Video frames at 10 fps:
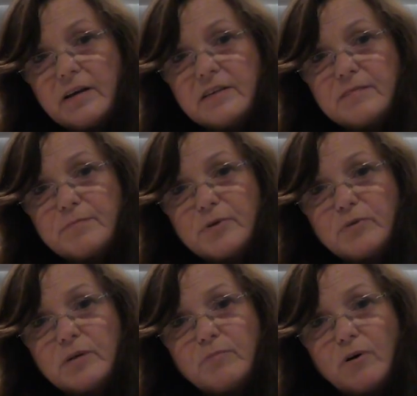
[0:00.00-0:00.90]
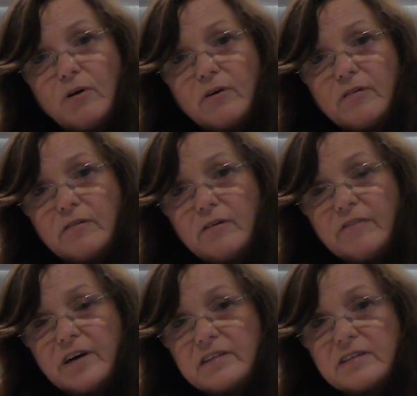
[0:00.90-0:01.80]
is a building block of
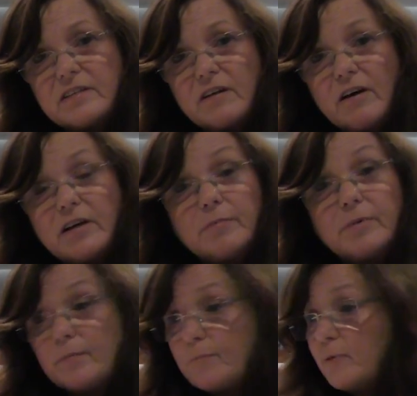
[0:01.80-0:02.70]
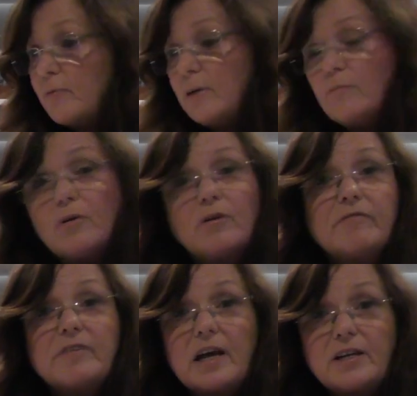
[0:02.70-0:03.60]
our society, but a building block
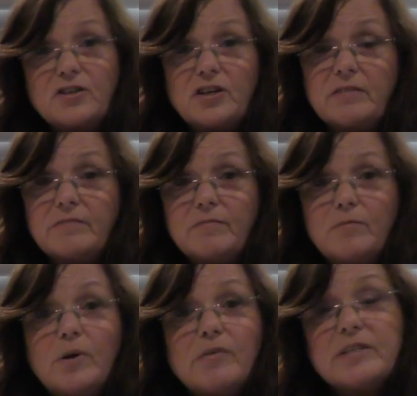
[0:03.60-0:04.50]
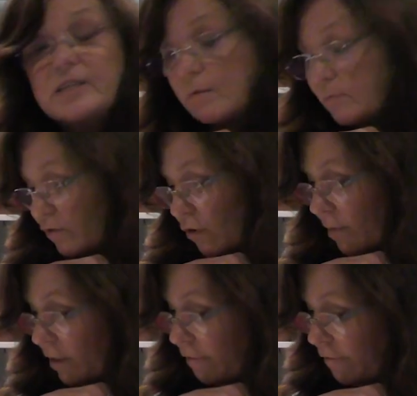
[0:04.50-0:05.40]
of nature, where it stems from
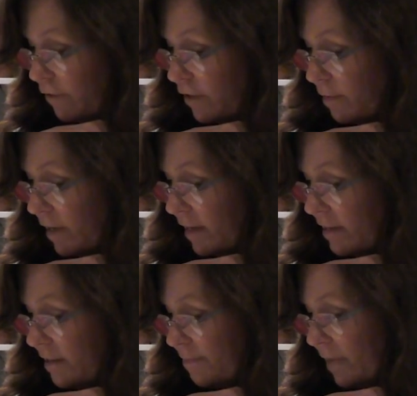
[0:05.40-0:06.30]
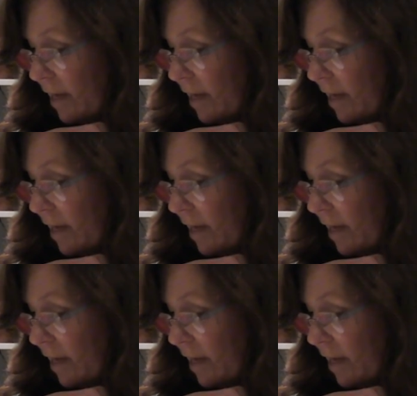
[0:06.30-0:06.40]
in the first place.